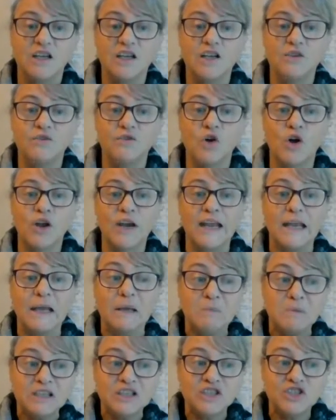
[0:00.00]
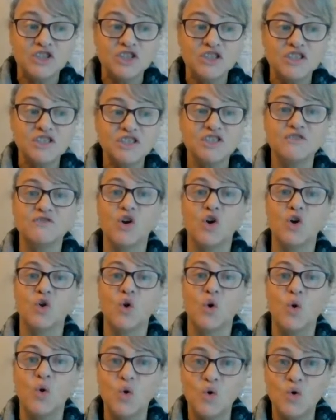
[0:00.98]
you've got images, you've
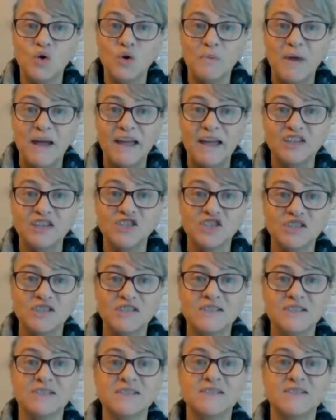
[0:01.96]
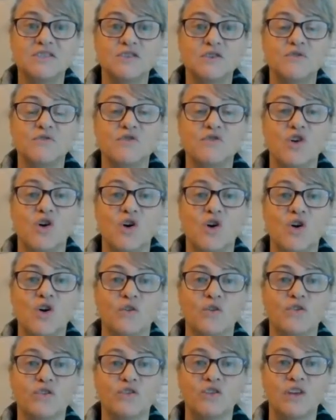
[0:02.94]
got automations, you've
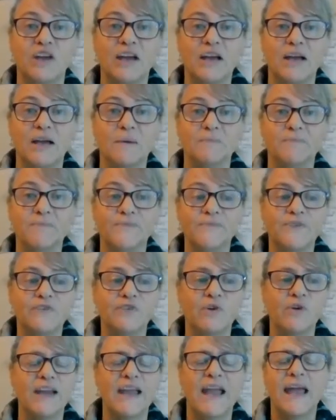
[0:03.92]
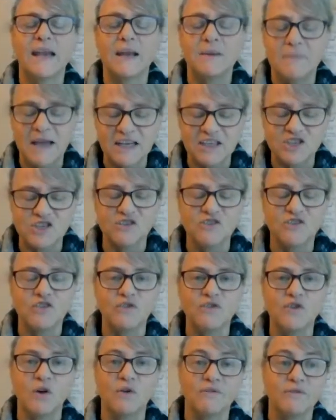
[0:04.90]
got, animations,
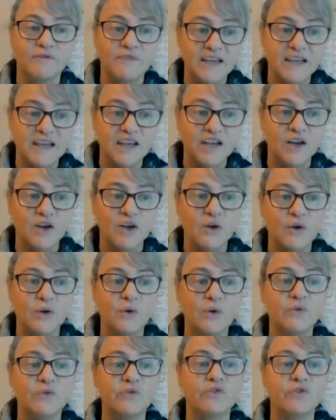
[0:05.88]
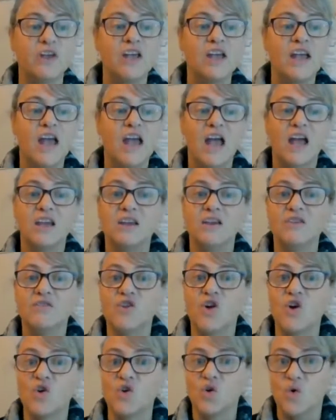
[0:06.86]
you've got videos, you've
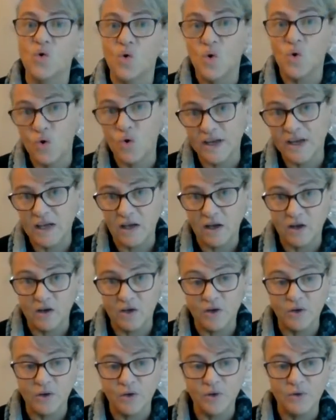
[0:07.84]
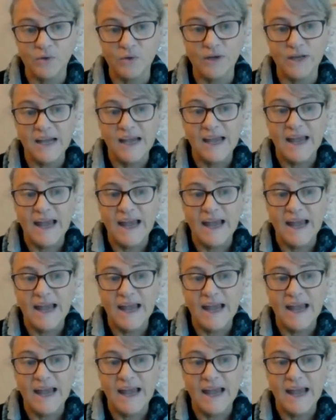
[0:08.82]
got audio.